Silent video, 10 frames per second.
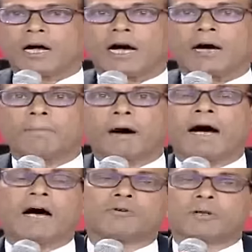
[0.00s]

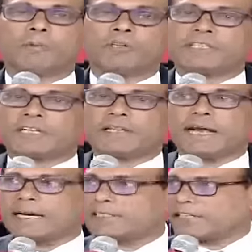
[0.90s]
how the political
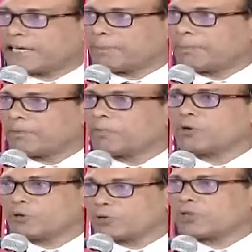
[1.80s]
landscape
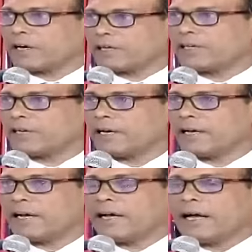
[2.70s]
would look like.
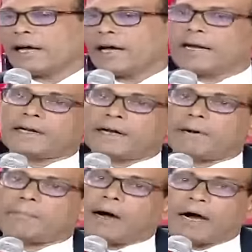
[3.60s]
And
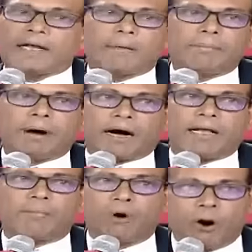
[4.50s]
I
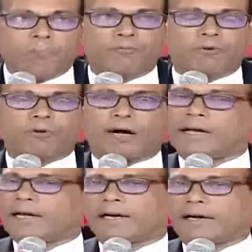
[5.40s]
am hopeful,
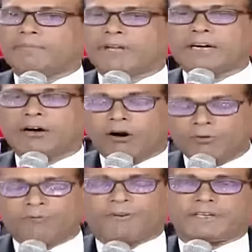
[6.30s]
and I am very
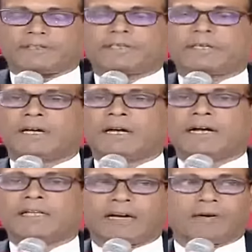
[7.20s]
confident
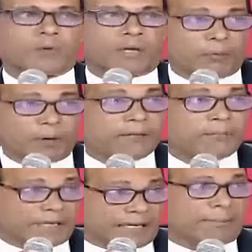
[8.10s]
that we
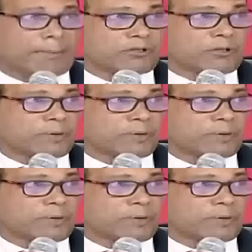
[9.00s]
will be able to